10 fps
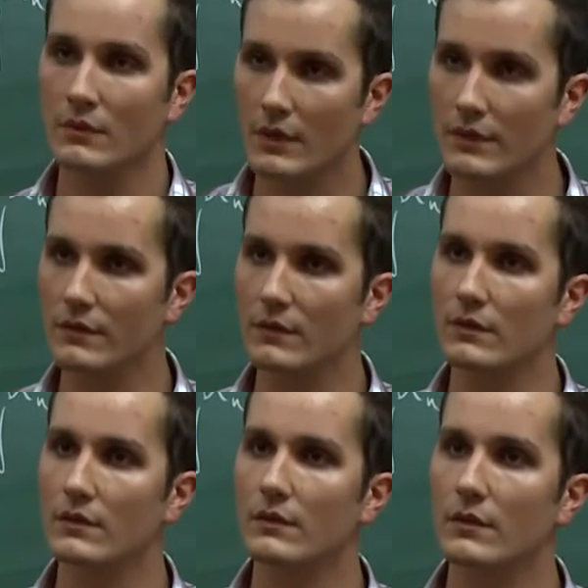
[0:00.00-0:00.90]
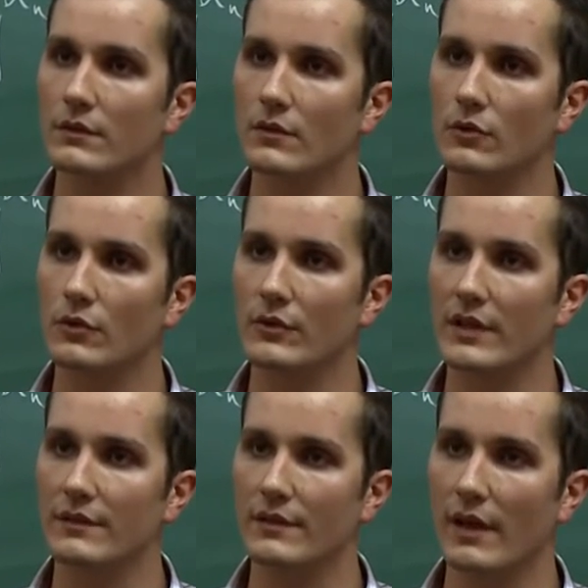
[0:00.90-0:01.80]
in, in the, the, orthogonal
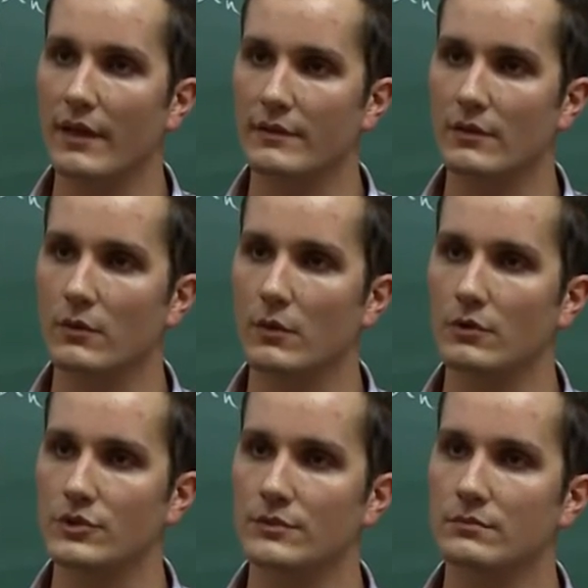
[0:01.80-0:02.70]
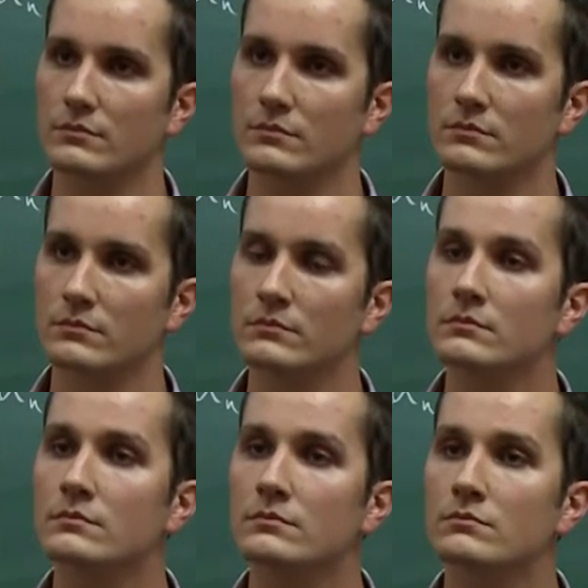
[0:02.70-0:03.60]
in l-adic cohomology. Ah,
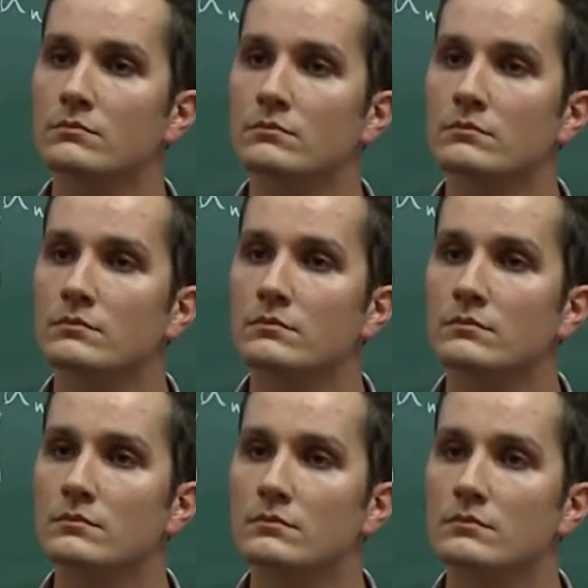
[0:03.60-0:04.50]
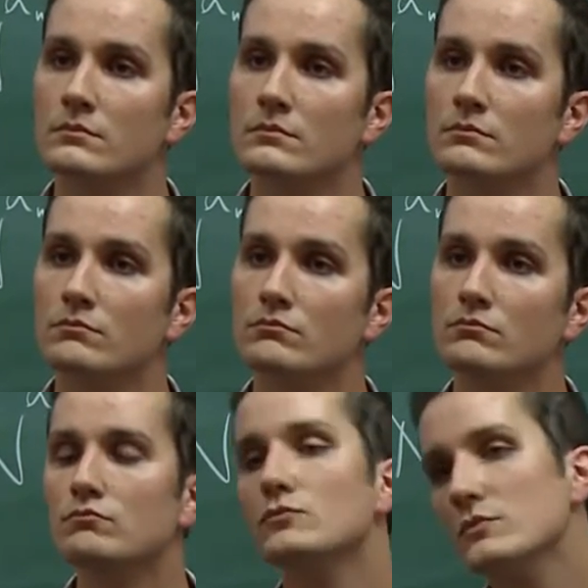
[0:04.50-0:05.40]
and this you can do by easy, uh,
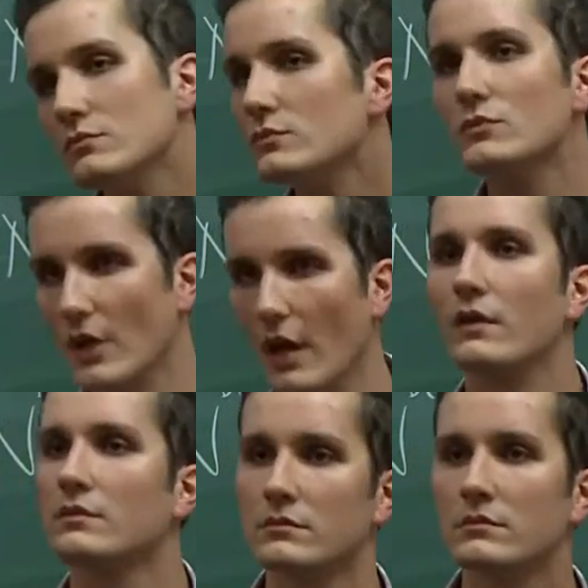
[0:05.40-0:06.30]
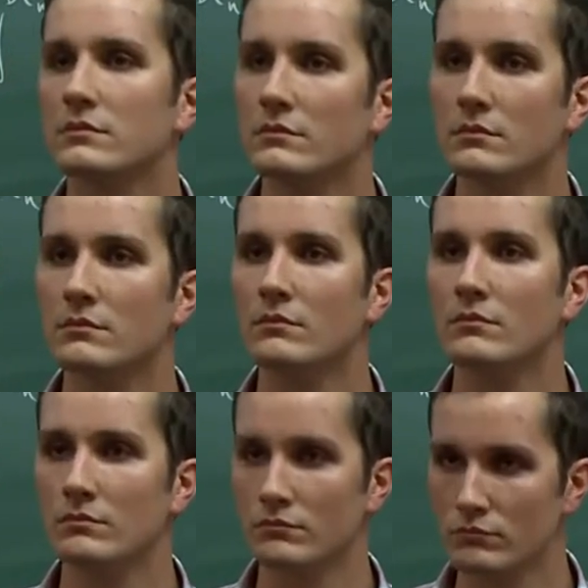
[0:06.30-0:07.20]
yeah, relatively easy.
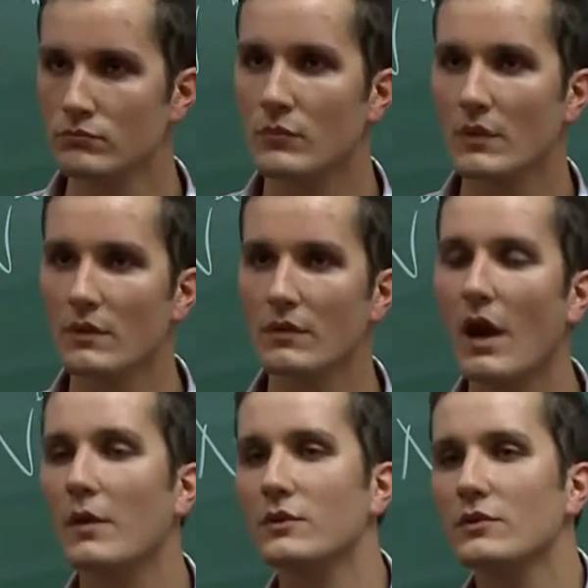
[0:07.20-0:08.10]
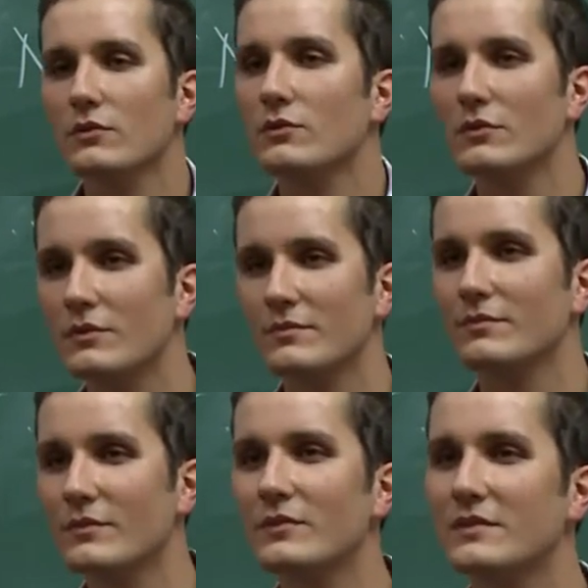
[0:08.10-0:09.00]
Yeah, I mean,
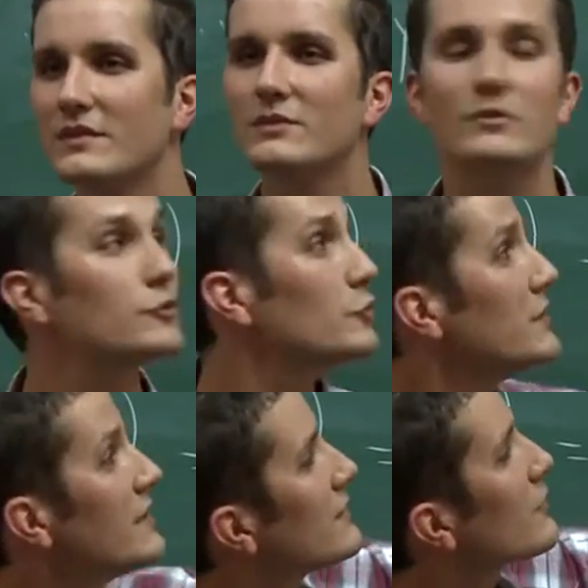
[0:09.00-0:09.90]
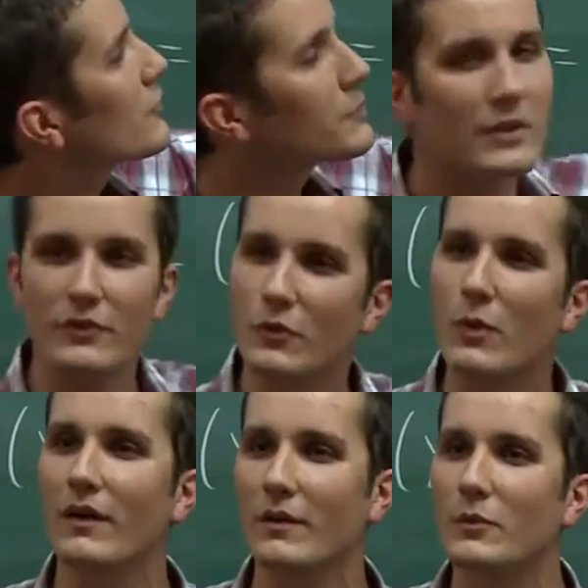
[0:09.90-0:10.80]
2D is going to be a
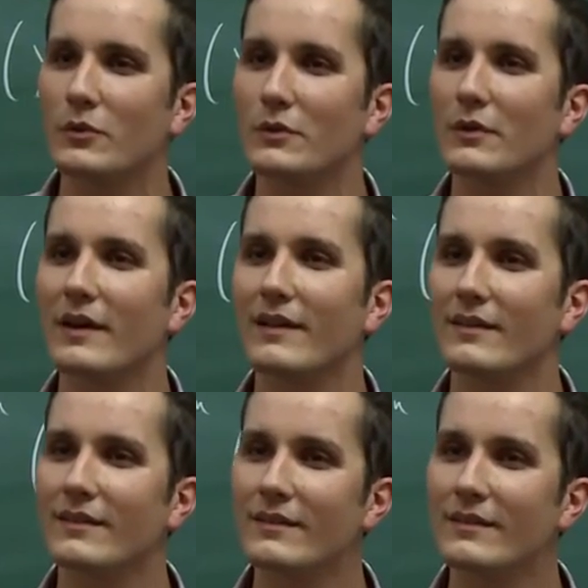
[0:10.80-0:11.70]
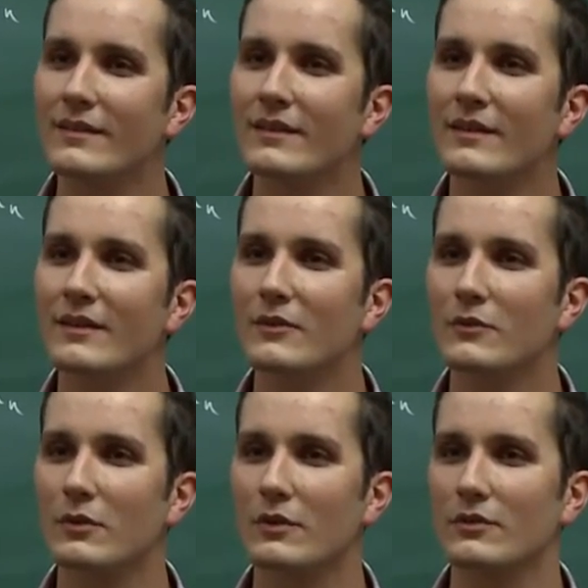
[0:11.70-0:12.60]
square modulo L
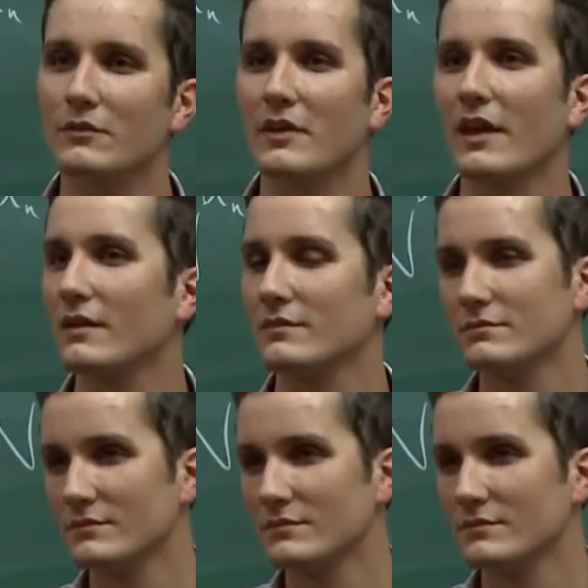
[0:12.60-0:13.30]
for lots of L.